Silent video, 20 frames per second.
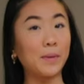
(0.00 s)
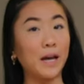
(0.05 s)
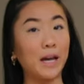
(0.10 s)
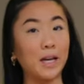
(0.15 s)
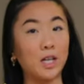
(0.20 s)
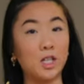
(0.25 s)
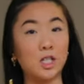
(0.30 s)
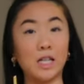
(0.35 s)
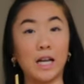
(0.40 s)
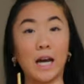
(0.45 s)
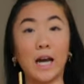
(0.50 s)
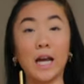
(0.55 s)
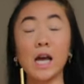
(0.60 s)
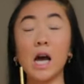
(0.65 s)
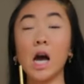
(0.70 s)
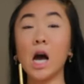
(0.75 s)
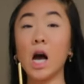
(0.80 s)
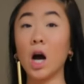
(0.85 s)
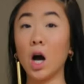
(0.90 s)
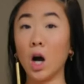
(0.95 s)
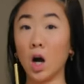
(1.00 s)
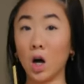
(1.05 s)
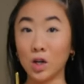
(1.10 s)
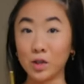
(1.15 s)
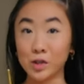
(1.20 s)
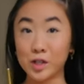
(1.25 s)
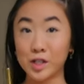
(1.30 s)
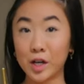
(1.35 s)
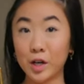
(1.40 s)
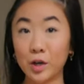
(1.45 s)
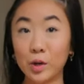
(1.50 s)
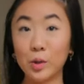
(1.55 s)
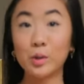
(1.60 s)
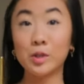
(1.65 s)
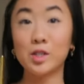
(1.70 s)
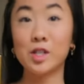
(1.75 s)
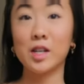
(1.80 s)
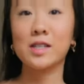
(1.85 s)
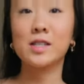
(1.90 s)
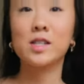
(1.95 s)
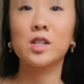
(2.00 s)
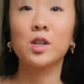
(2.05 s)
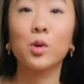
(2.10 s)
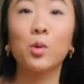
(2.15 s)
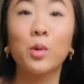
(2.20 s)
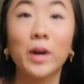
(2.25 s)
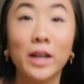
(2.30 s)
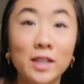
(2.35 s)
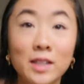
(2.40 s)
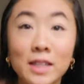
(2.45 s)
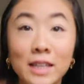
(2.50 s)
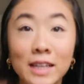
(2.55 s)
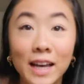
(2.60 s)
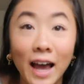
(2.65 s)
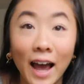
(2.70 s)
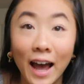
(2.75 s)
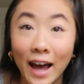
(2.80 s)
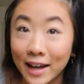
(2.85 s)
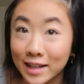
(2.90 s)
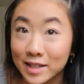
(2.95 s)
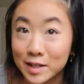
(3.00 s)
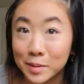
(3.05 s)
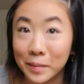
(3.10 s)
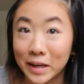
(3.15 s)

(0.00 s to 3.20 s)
my hair today. Also, just quickly had to